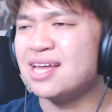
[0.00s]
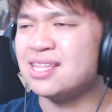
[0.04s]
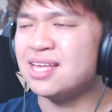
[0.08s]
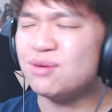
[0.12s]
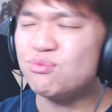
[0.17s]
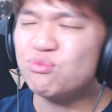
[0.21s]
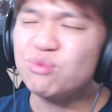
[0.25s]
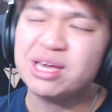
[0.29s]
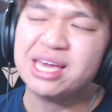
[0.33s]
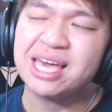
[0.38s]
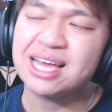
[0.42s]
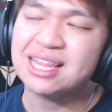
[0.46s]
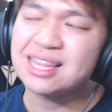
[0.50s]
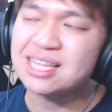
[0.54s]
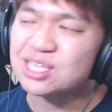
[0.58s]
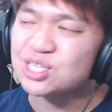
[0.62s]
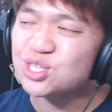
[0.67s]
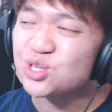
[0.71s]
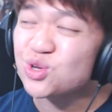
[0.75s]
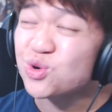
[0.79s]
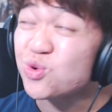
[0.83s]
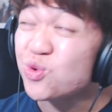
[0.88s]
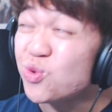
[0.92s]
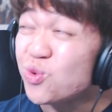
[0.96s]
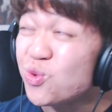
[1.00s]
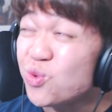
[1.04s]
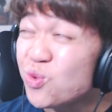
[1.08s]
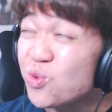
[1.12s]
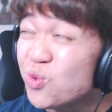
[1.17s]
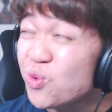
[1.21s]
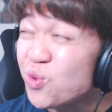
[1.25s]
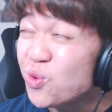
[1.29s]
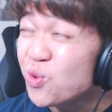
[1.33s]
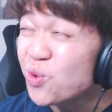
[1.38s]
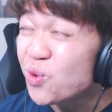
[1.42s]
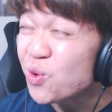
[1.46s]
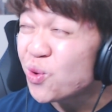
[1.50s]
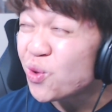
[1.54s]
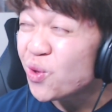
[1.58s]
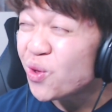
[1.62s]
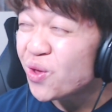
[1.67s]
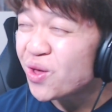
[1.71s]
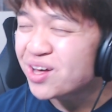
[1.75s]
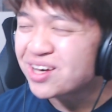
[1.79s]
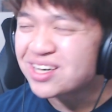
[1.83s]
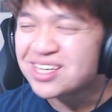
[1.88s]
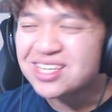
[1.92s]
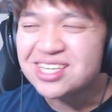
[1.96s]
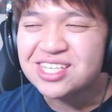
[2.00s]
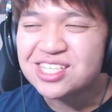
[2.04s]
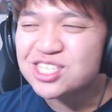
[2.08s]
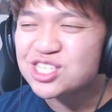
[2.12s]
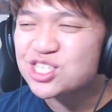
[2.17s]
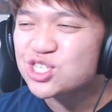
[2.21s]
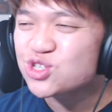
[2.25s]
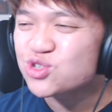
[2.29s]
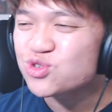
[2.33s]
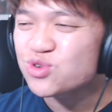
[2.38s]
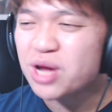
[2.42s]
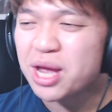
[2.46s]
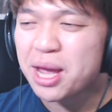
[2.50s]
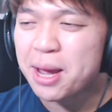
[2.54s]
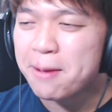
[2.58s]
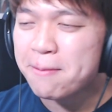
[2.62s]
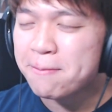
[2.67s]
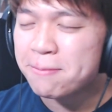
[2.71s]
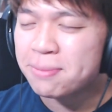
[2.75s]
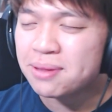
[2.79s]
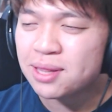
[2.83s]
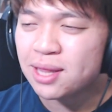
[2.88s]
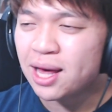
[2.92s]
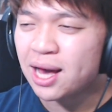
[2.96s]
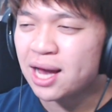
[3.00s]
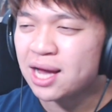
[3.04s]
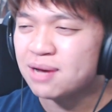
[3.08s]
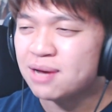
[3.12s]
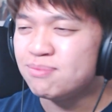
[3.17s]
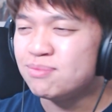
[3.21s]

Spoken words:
then we get this cool string pluck